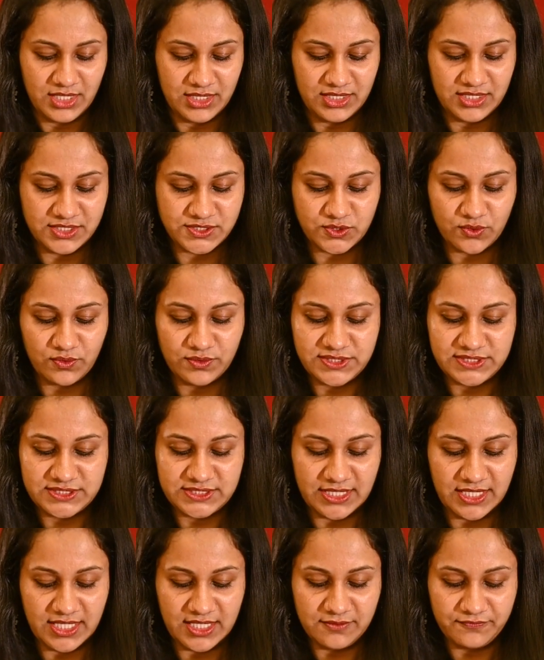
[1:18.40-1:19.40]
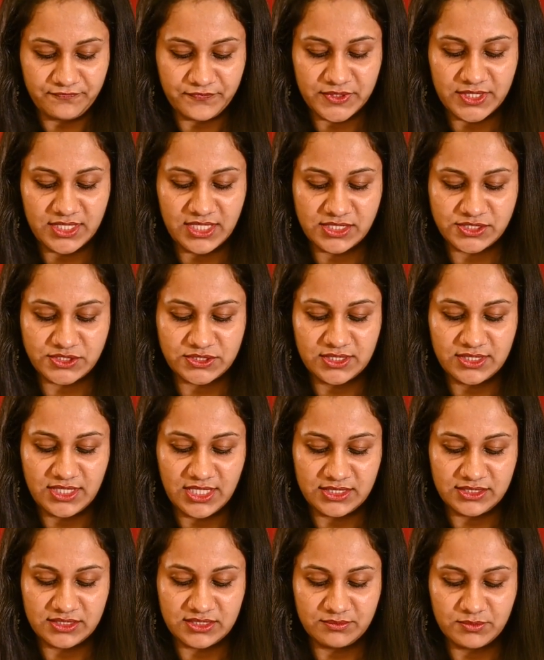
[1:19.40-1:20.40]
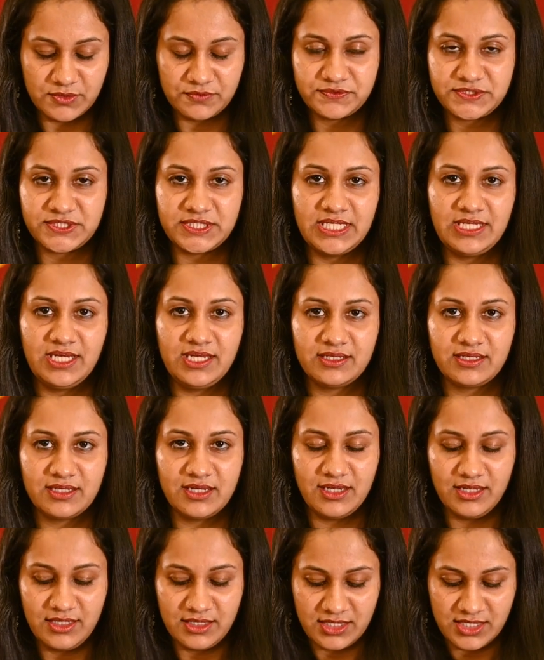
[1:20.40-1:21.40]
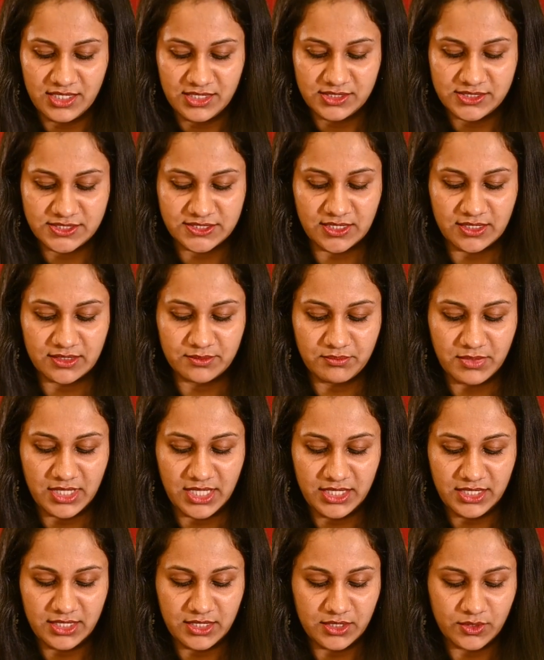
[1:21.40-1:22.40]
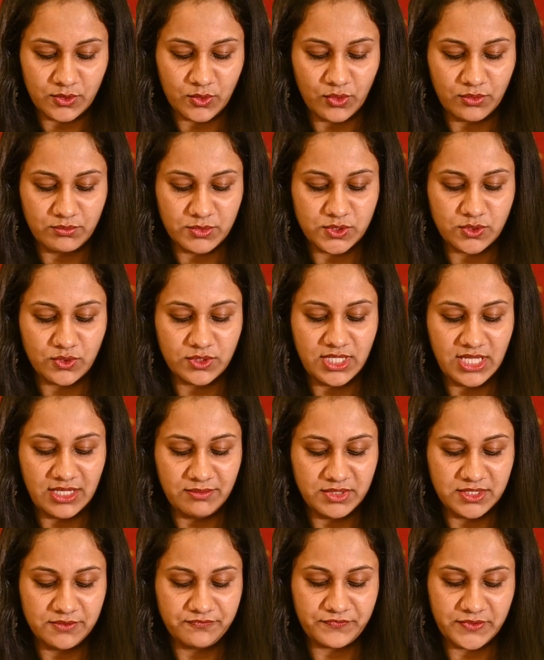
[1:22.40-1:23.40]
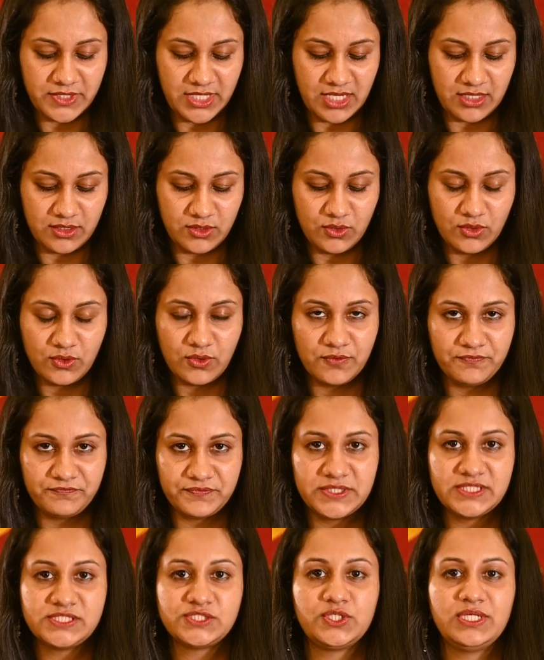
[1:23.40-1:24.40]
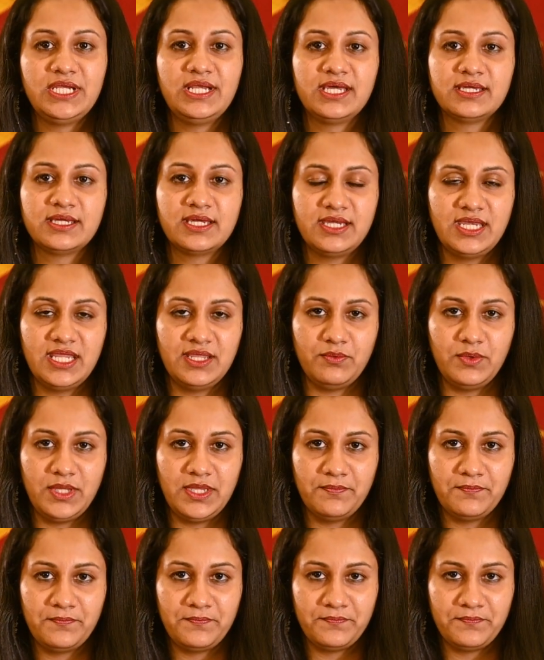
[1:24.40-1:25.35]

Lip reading: Let's all stand for the National Anthem of Sri Lanka, sung by Commodore Damien Fernando of the Sri Lanka Navy.